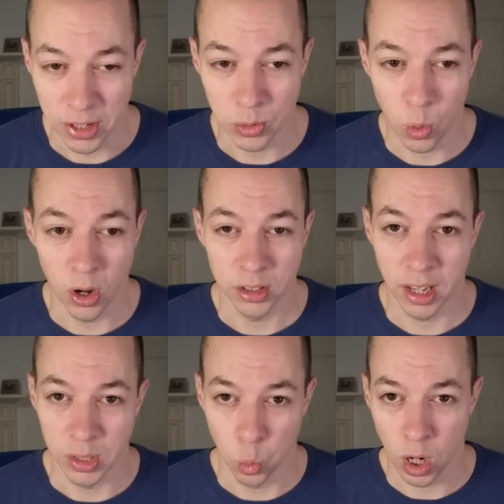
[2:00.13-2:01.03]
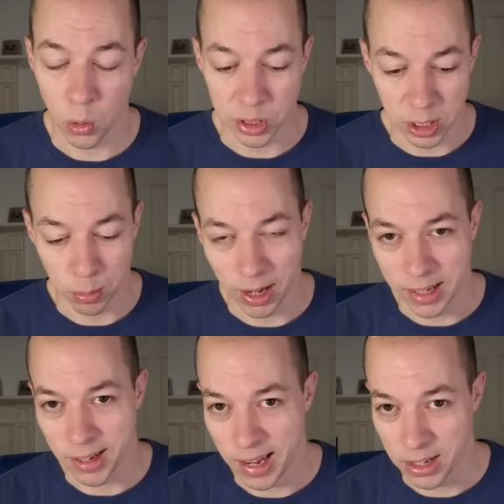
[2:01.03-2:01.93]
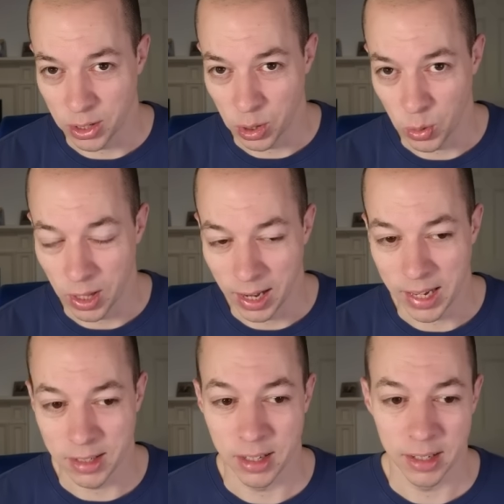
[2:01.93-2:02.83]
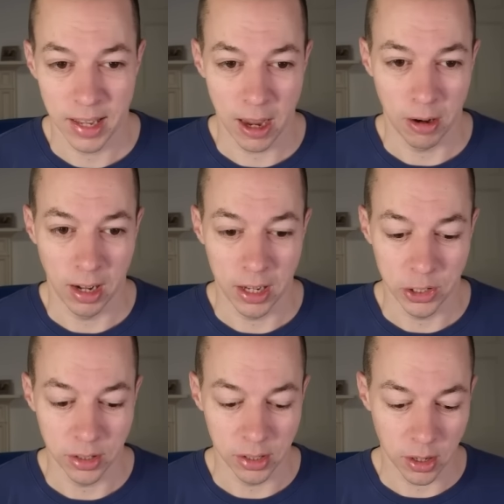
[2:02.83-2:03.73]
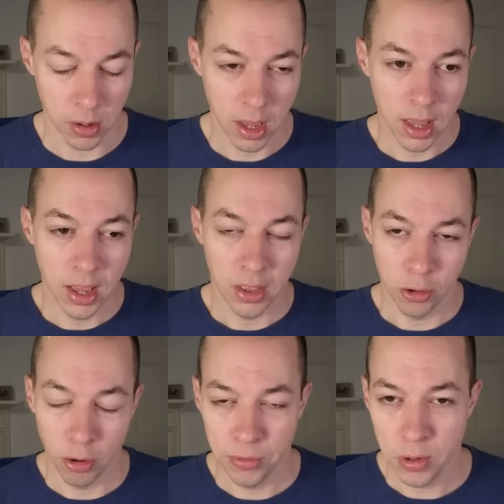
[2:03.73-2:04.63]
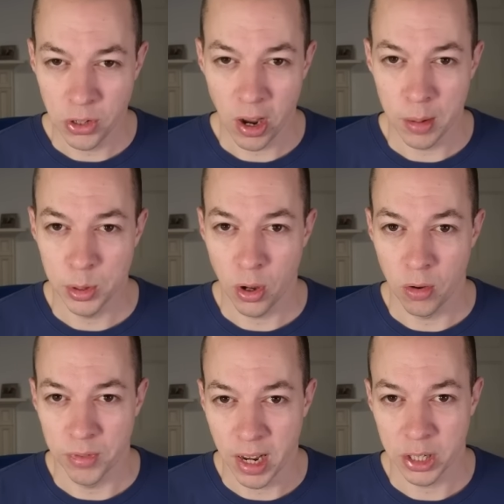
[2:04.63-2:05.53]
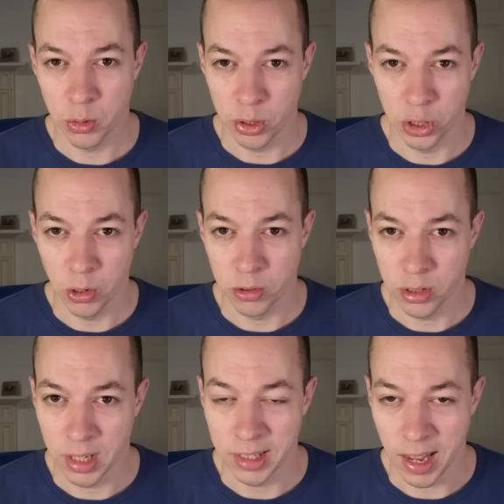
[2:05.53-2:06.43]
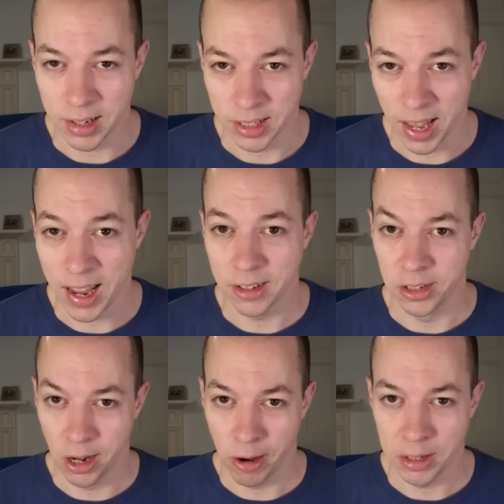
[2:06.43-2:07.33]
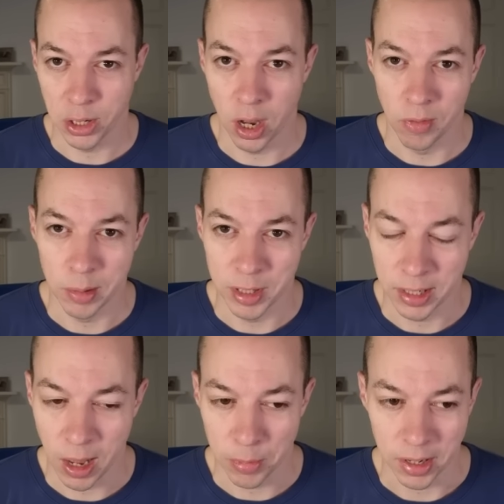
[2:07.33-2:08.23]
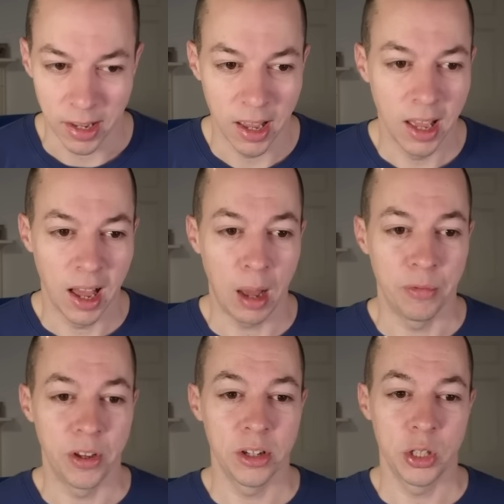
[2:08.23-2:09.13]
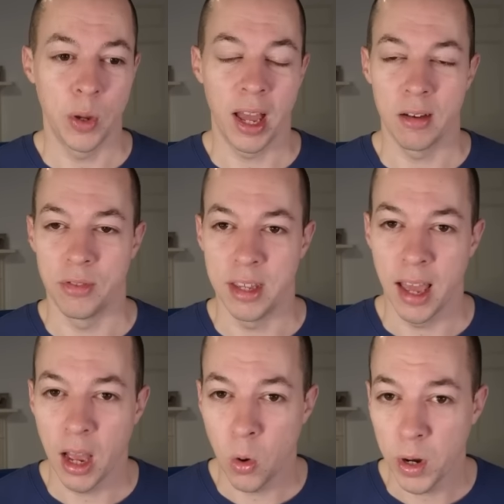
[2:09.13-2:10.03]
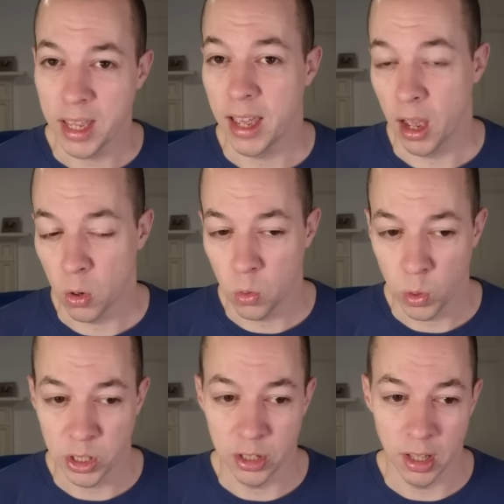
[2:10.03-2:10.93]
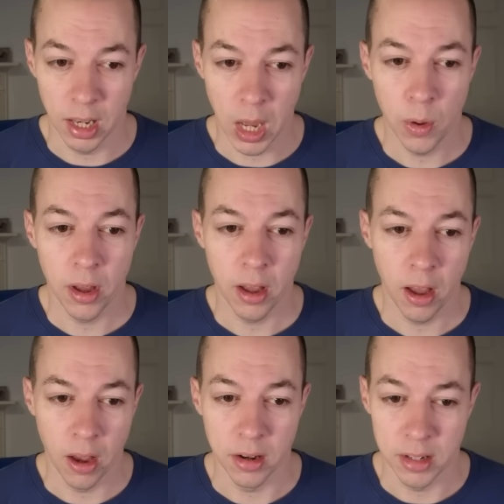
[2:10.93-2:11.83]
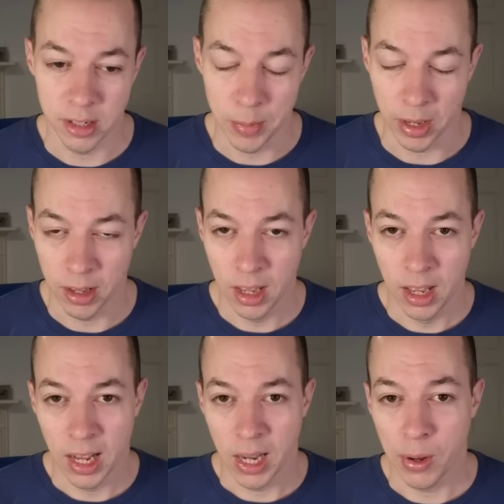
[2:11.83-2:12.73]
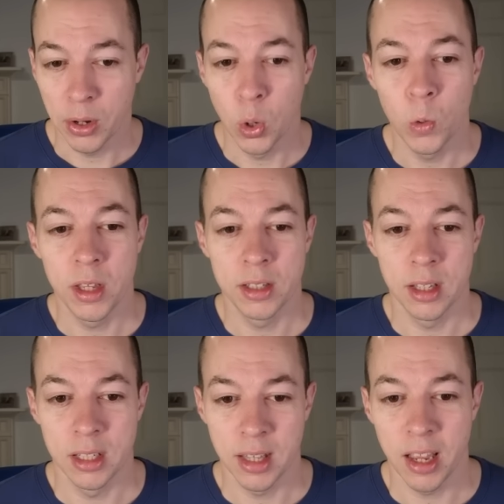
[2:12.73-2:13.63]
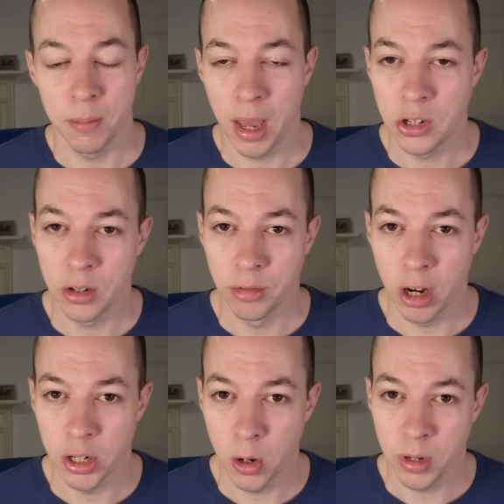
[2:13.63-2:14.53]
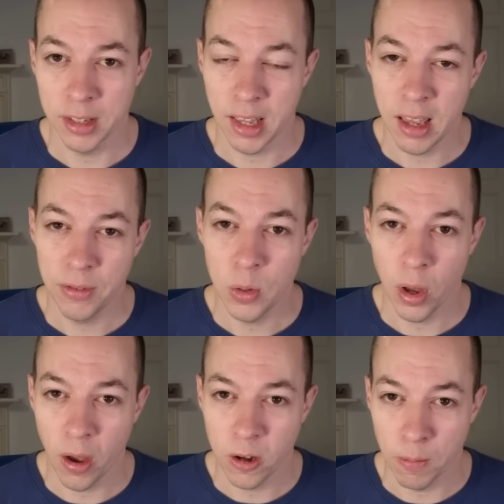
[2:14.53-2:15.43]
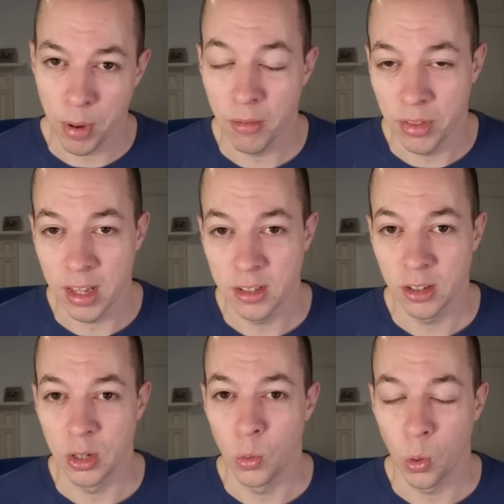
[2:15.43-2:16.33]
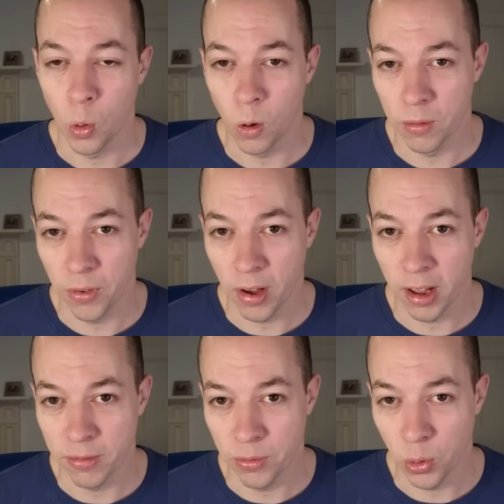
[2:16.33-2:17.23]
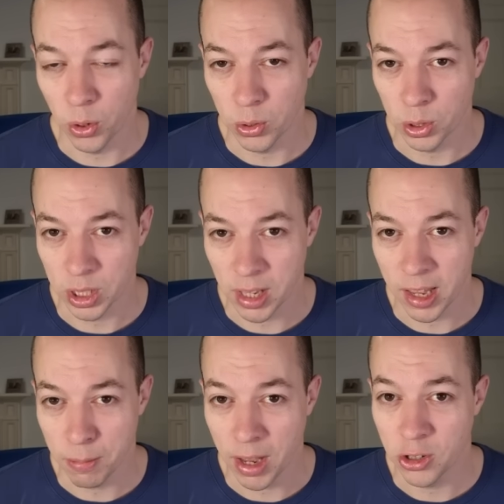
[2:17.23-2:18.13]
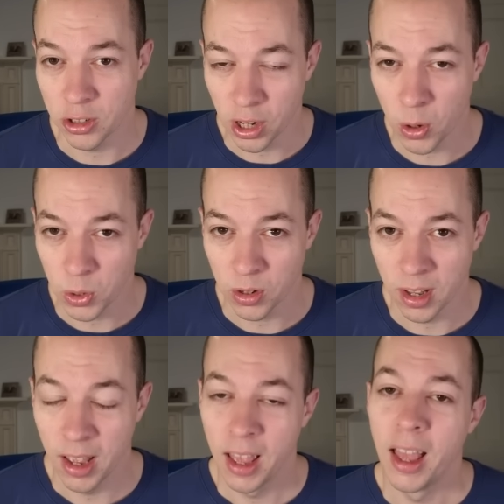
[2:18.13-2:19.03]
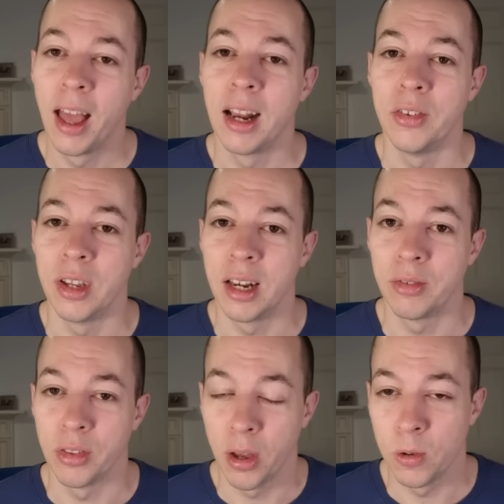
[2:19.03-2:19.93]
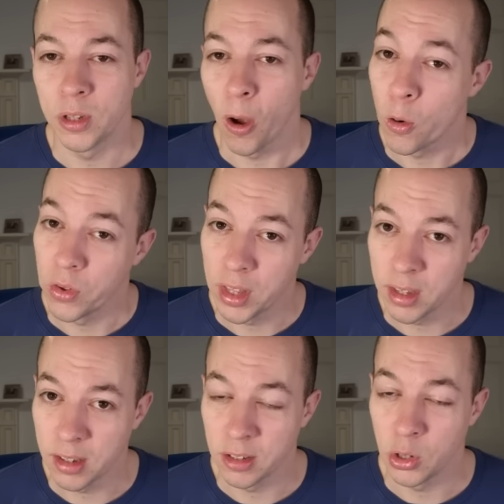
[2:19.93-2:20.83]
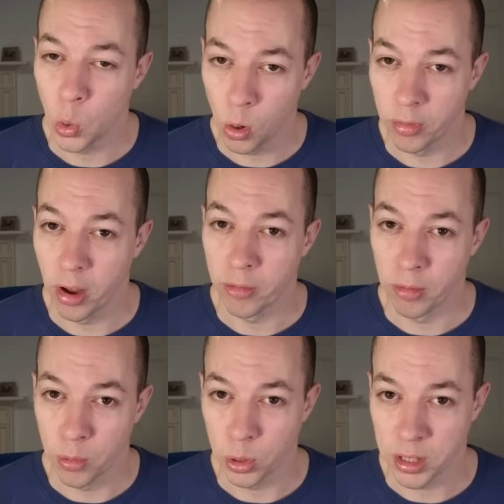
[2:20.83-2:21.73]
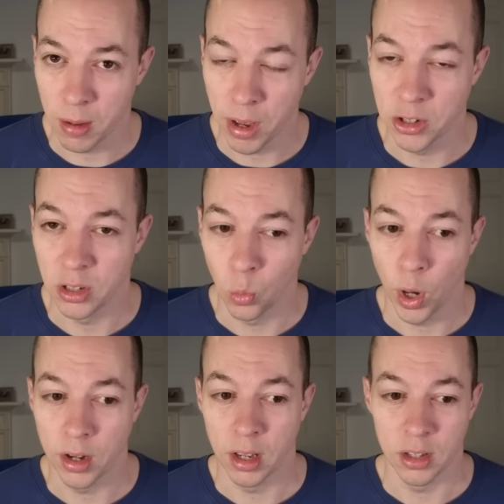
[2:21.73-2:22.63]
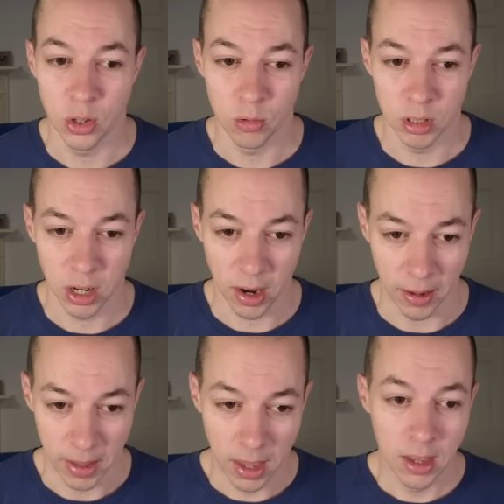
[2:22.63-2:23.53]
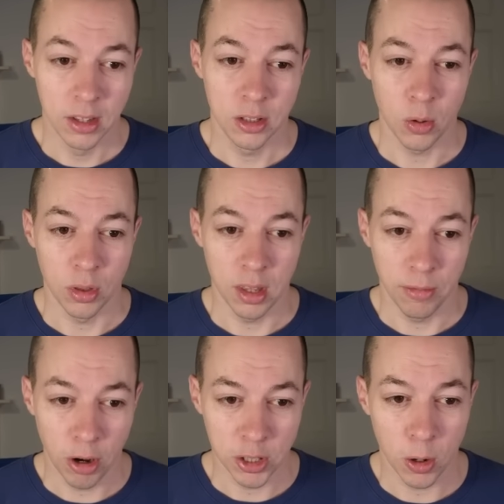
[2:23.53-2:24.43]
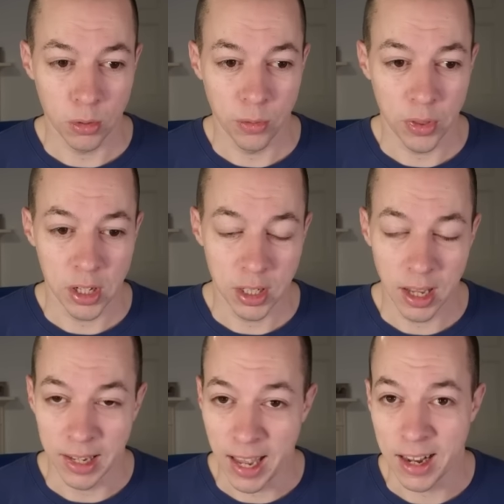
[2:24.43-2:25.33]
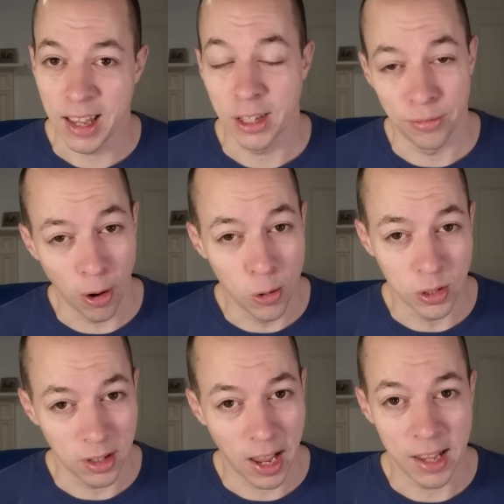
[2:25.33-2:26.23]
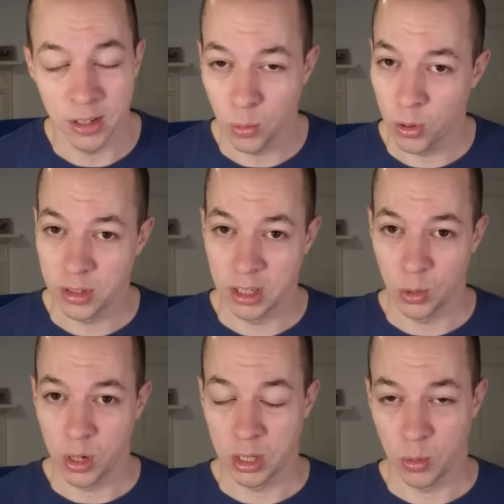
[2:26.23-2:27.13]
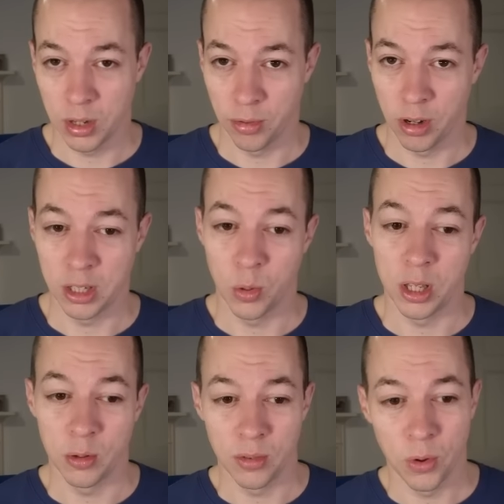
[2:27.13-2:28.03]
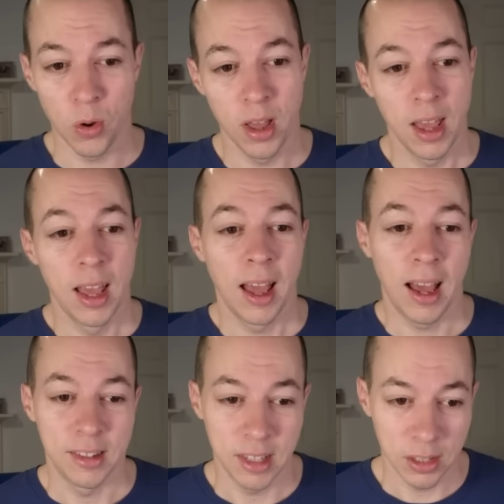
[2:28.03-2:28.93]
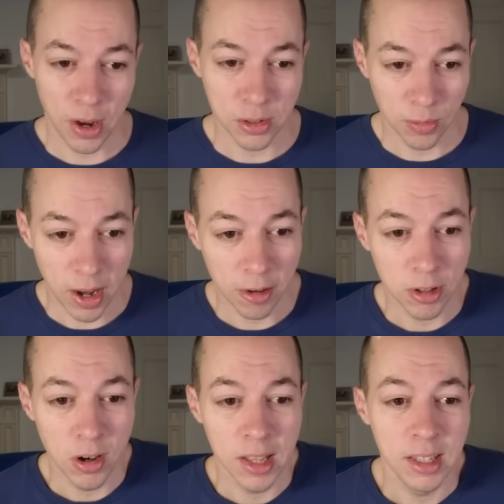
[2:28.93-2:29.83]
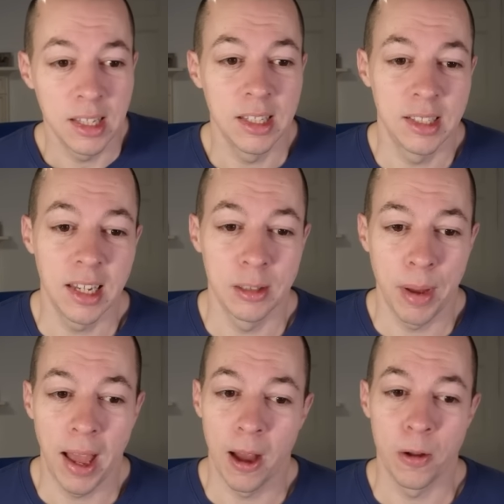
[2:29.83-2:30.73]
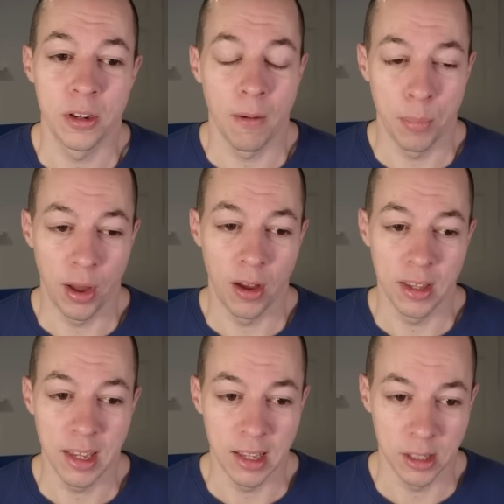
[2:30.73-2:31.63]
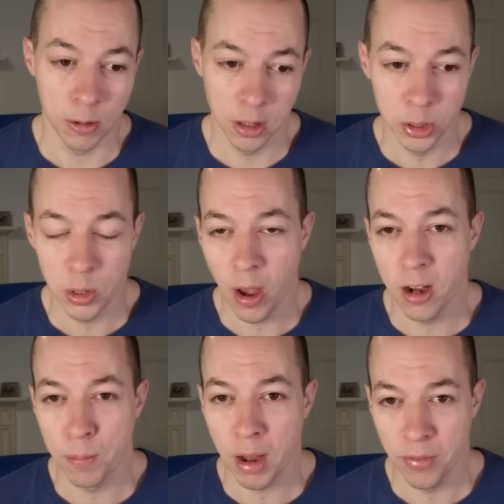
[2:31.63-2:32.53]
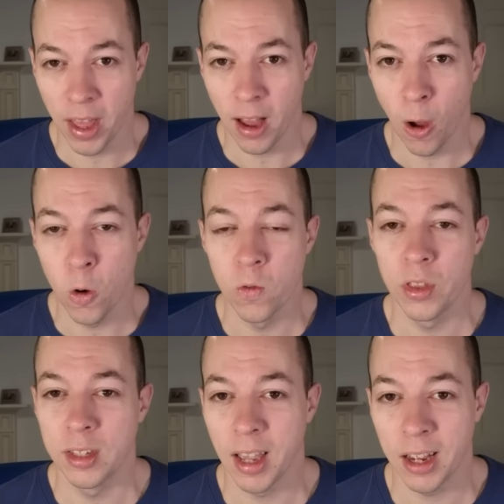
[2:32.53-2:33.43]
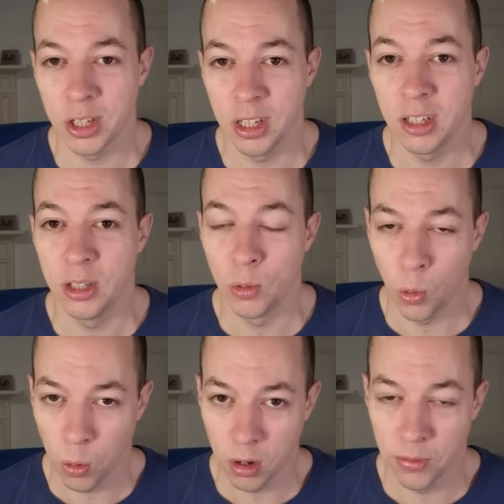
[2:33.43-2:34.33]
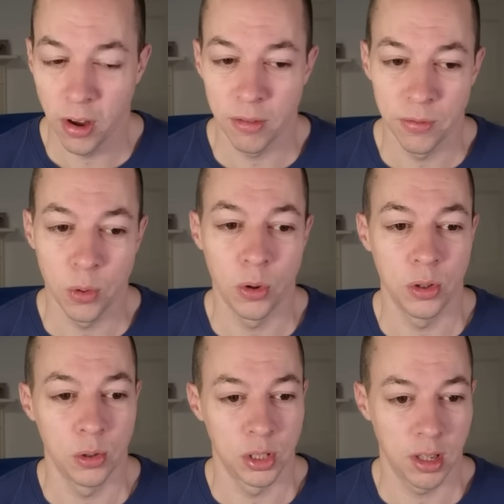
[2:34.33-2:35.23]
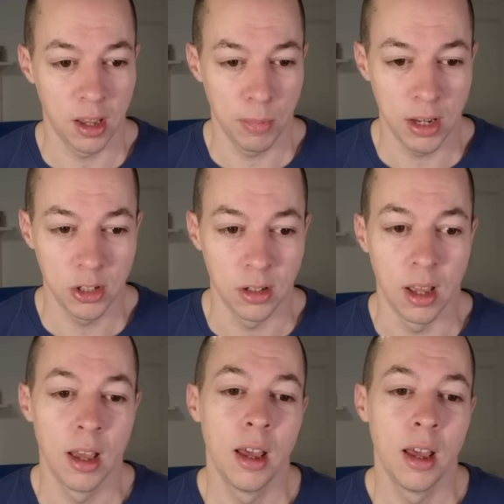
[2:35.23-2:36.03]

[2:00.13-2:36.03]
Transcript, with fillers: this works as well, as this plays into the later calculations. So there are a few types of national insurance you need to understand as a director of a limited company. Up first, you have the LEL, which is the lower earnings limit. Now, I call this the state pension threshold, as if you earn above this, you will qualify for your state pension token, and if you get enough of those over the years, then you'll qualify for a full state pension when you retire. So the threshold for this year, again, is frozen as it was in 2023 2024 at £6,396 per year. So as long as you earn above that over the tax year, you will qualify for your state pension.